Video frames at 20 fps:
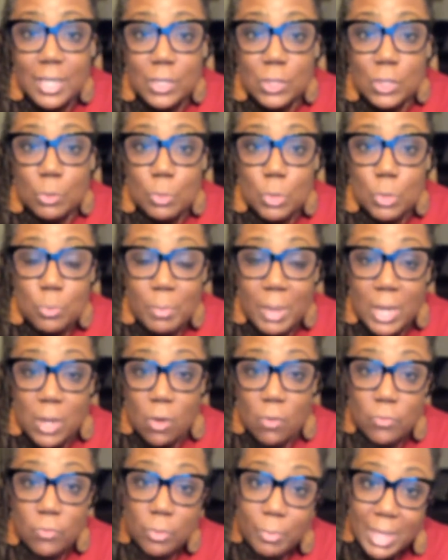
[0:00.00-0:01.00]
the Mood
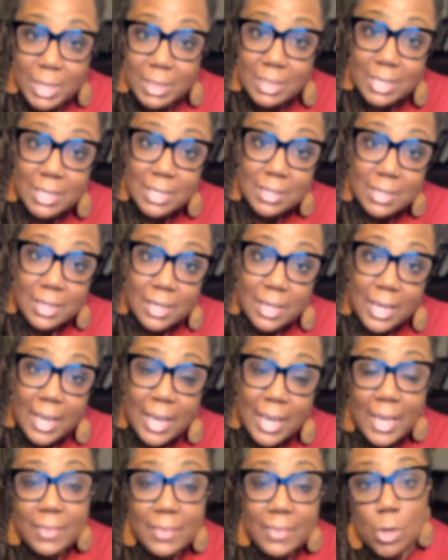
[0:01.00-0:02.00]
Makeover Method
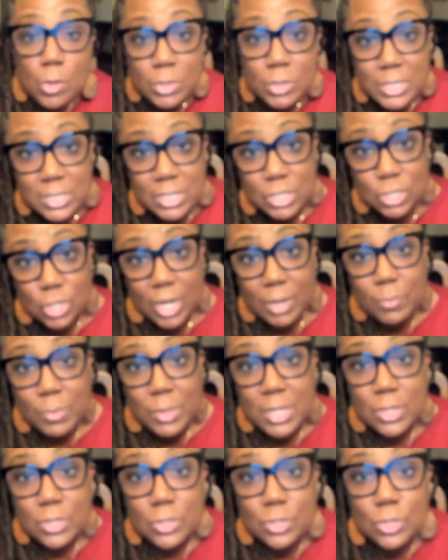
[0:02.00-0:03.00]
and the Holistic
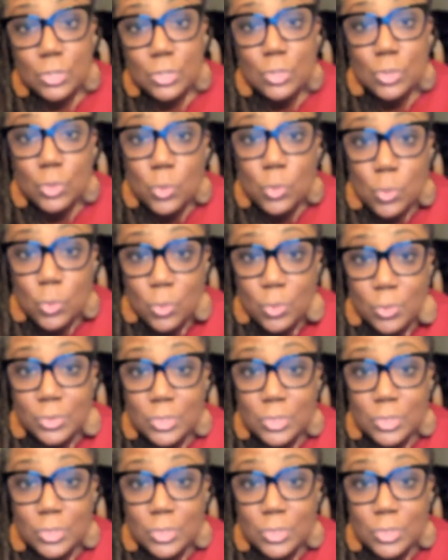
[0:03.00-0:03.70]
Champions School.